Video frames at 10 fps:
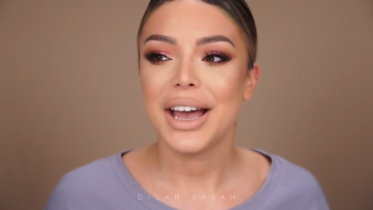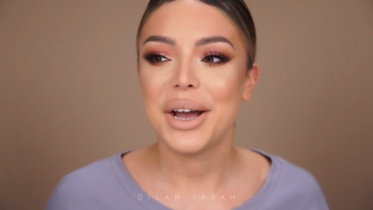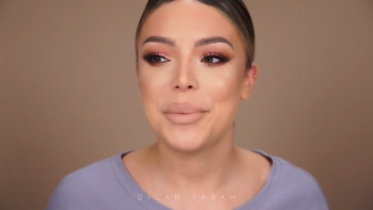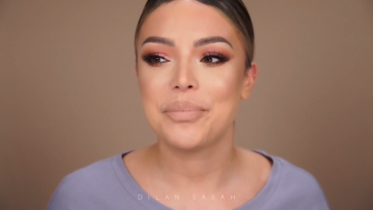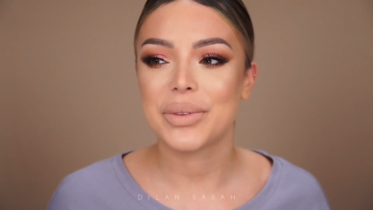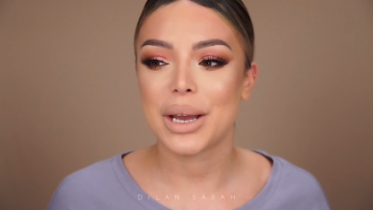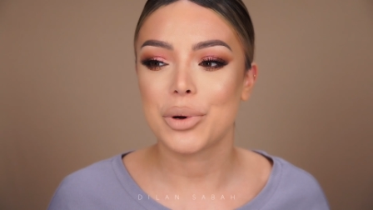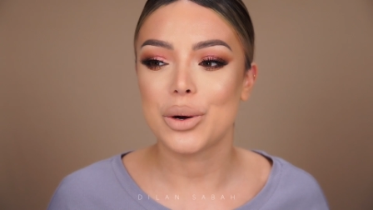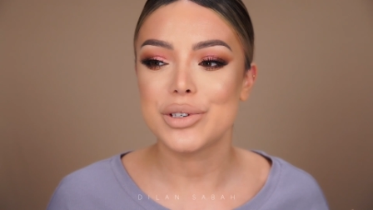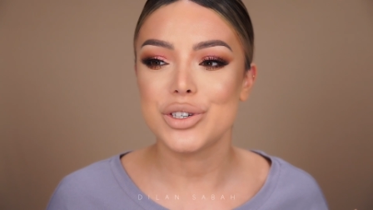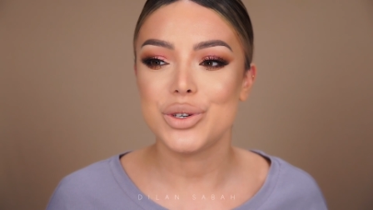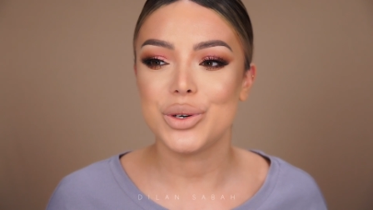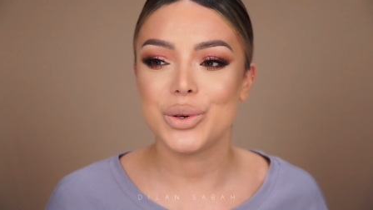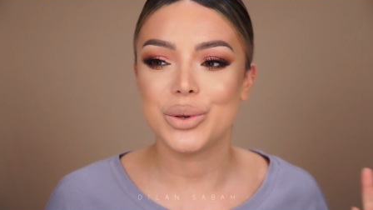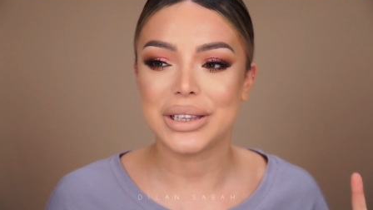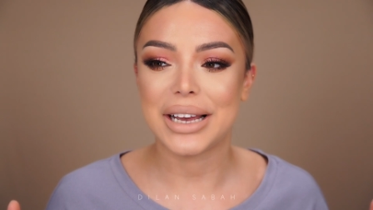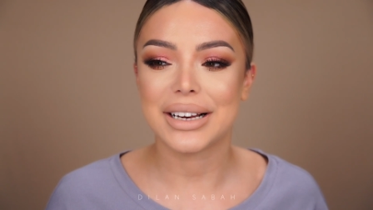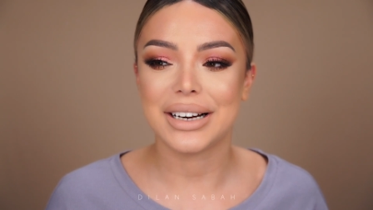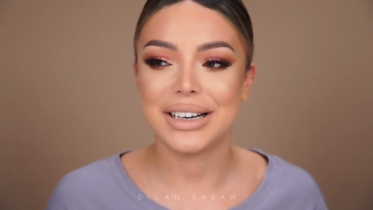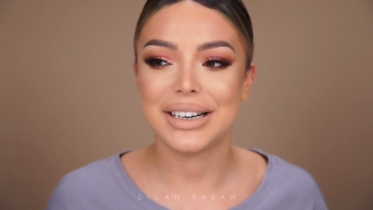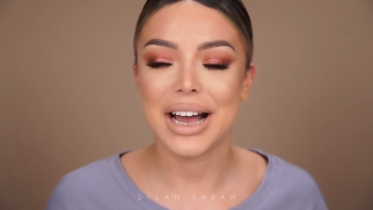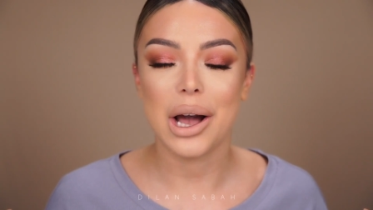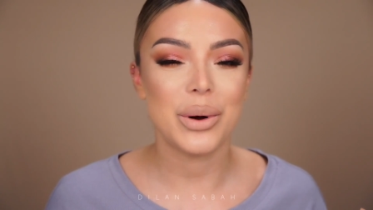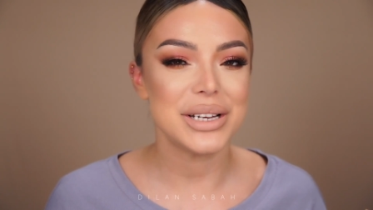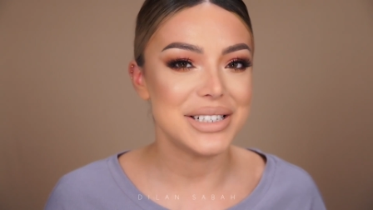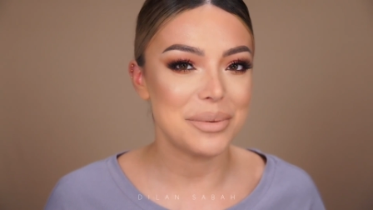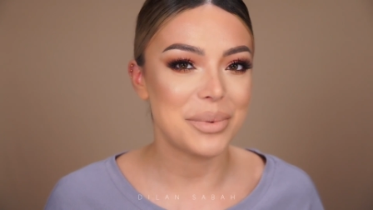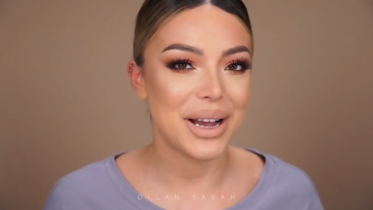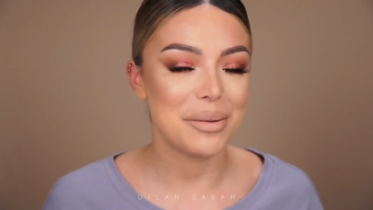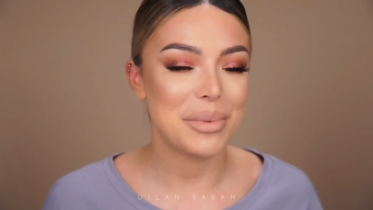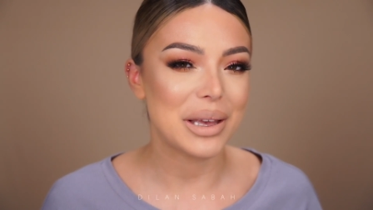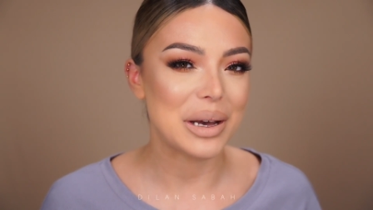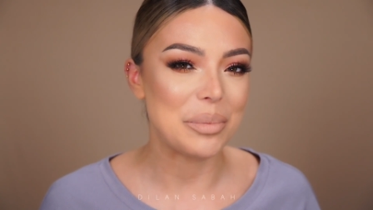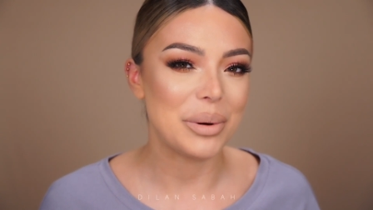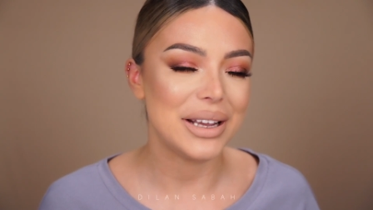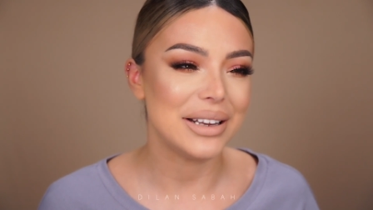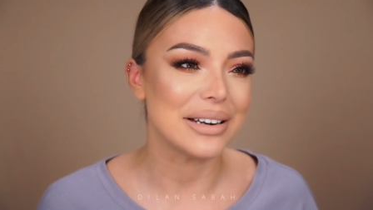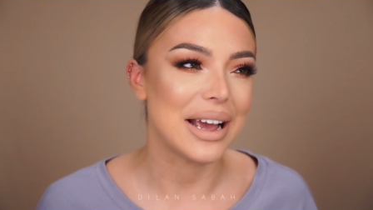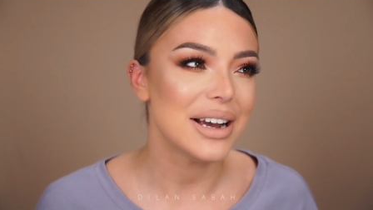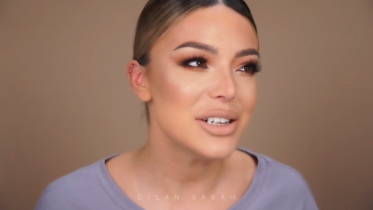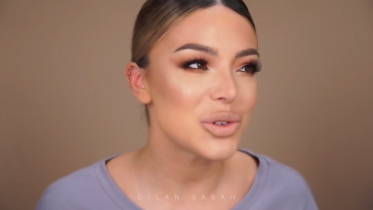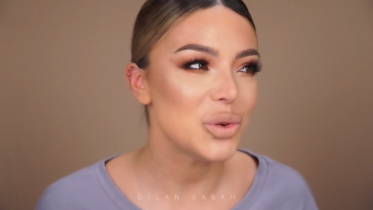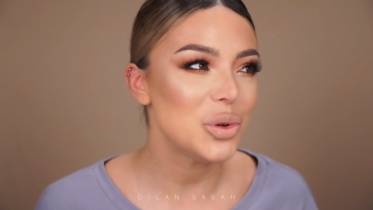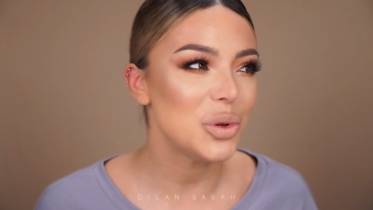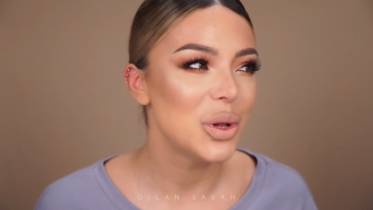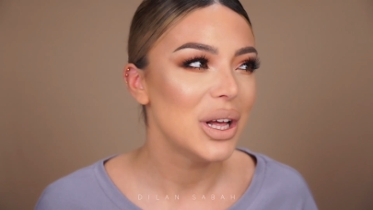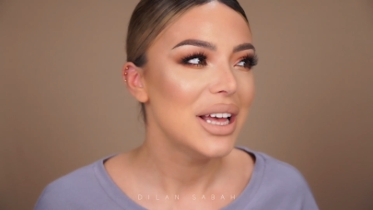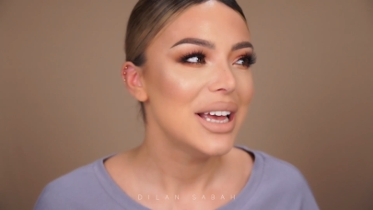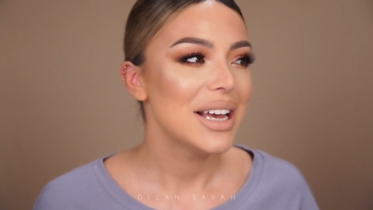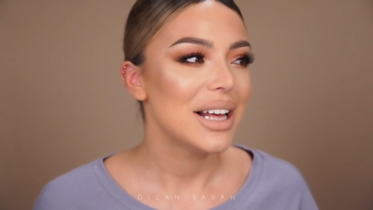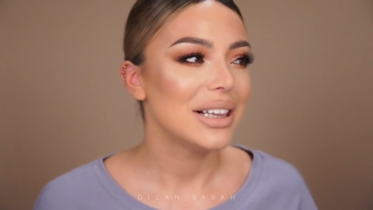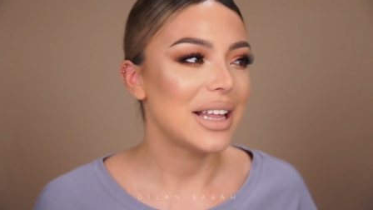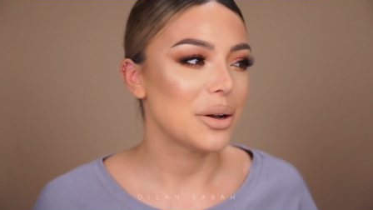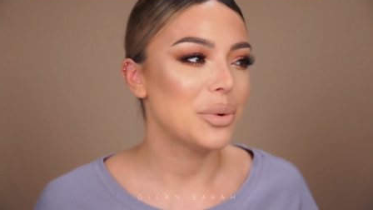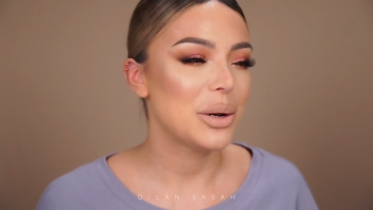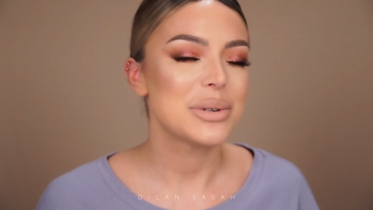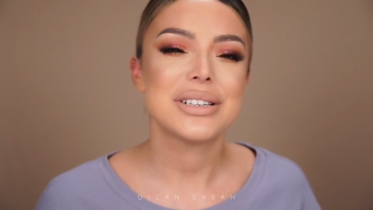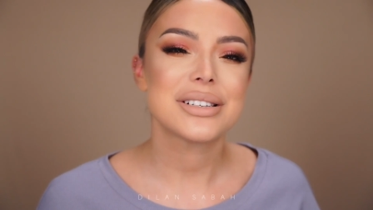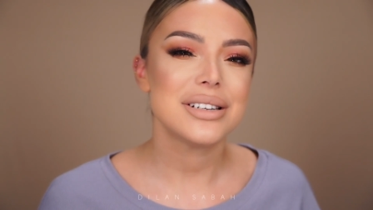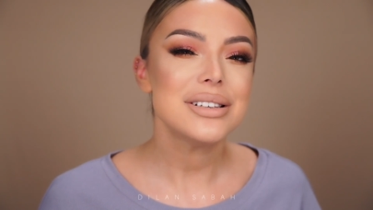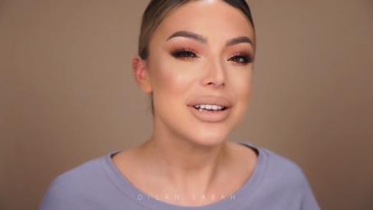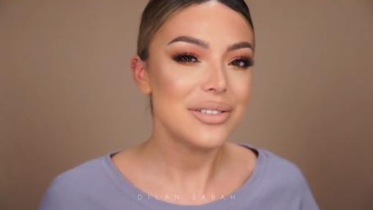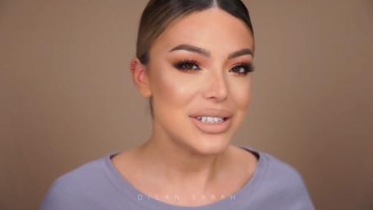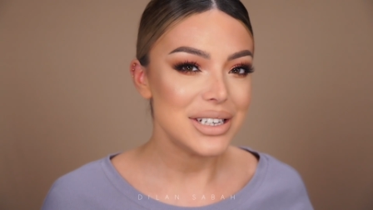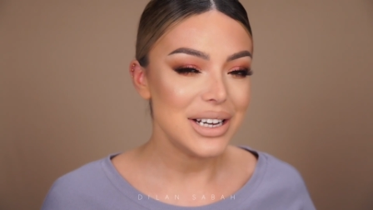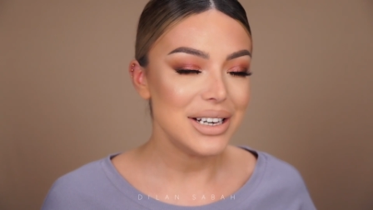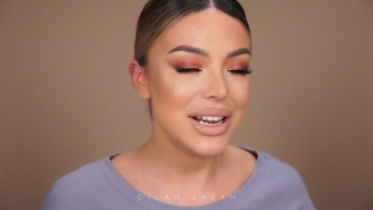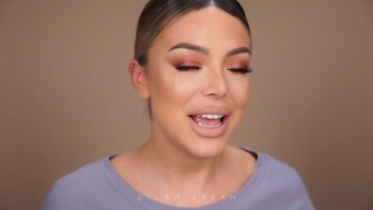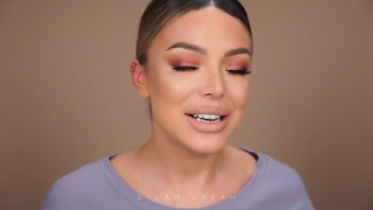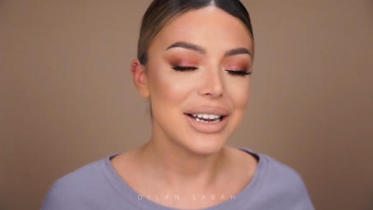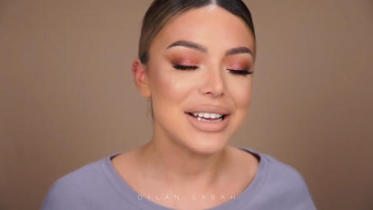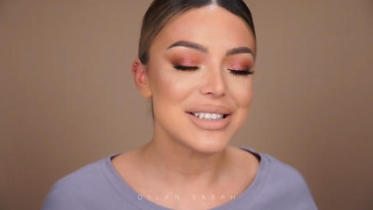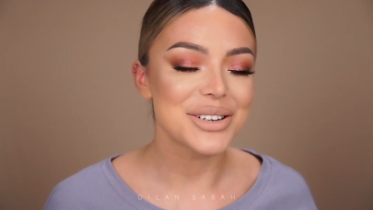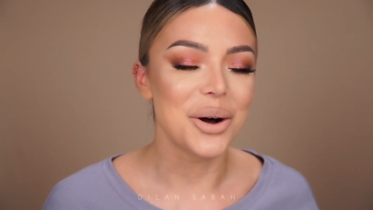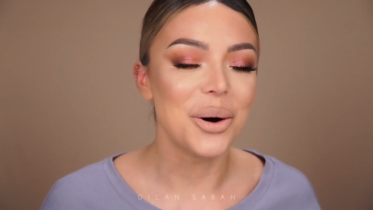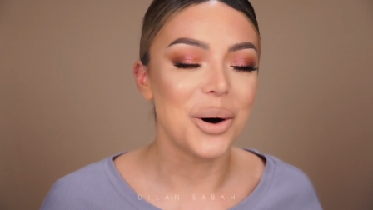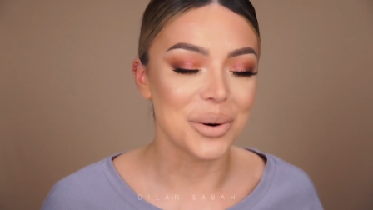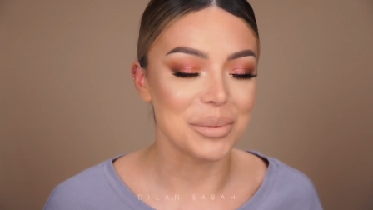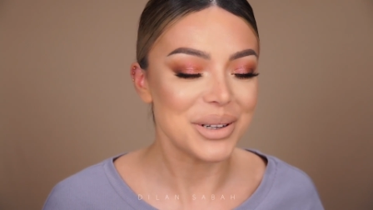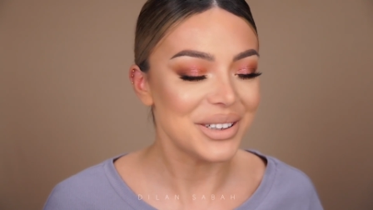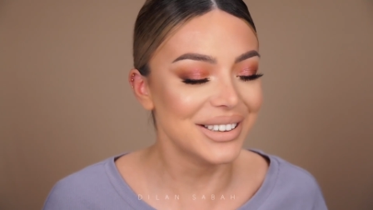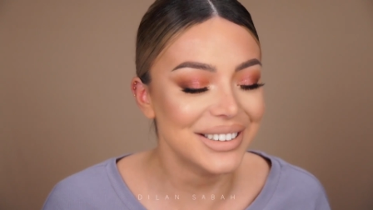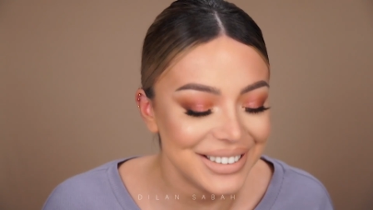I'm going to do like how I did my makeup in high school, like when I was 16, 17, and it's horrible.